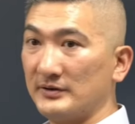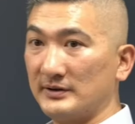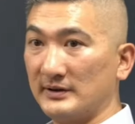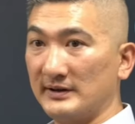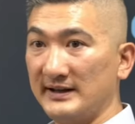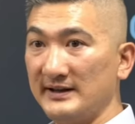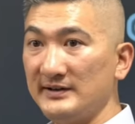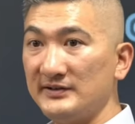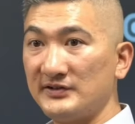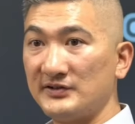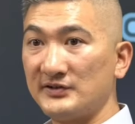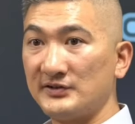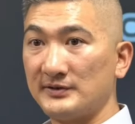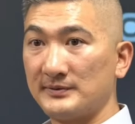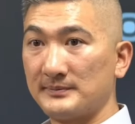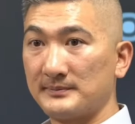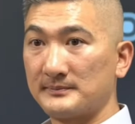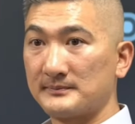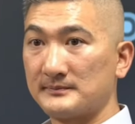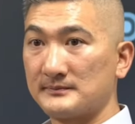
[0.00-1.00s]
on the lease.
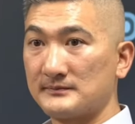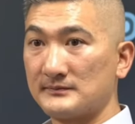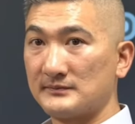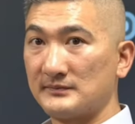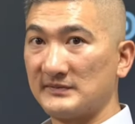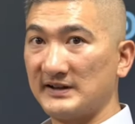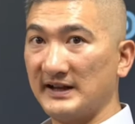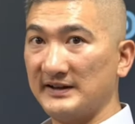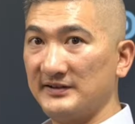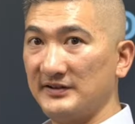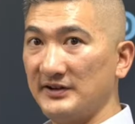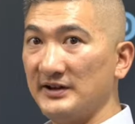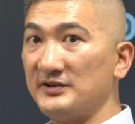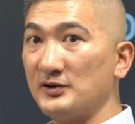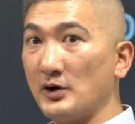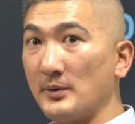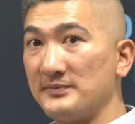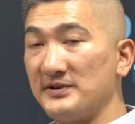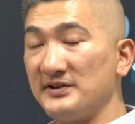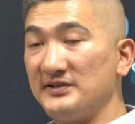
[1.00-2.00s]
Okay, so this
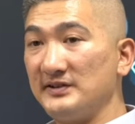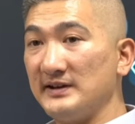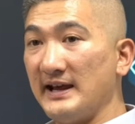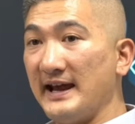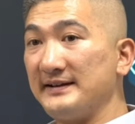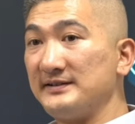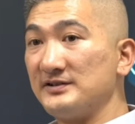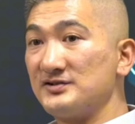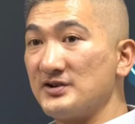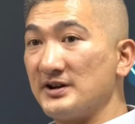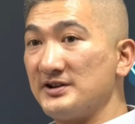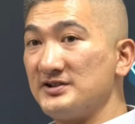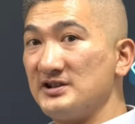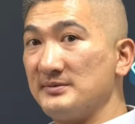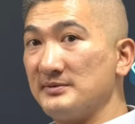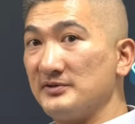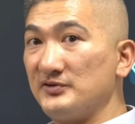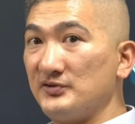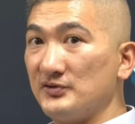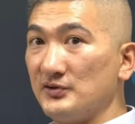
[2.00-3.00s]
is exit strategy
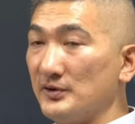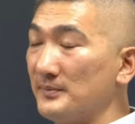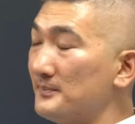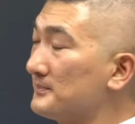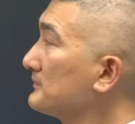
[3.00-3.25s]
number 2.